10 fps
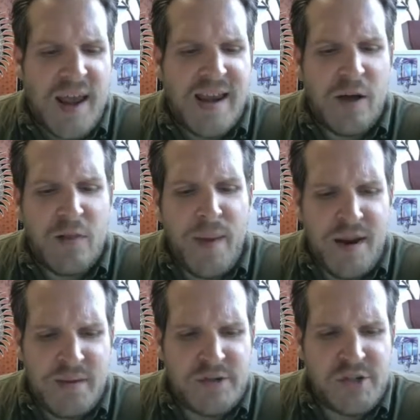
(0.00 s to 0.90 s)
Now, the main
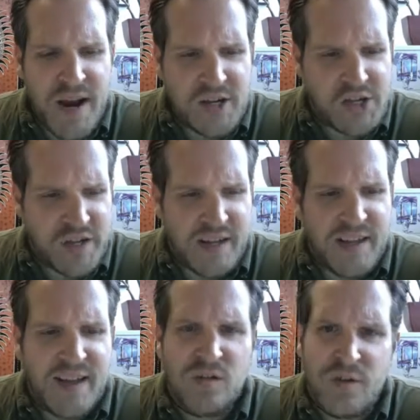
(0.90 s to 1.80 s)
objection
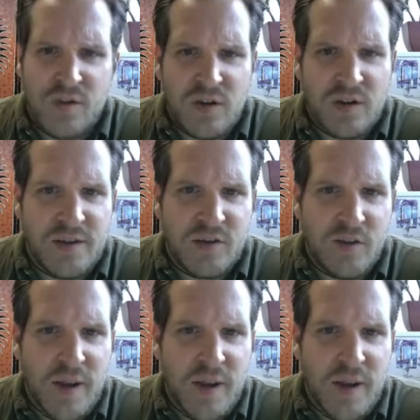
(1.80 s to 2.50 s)
against physicalism,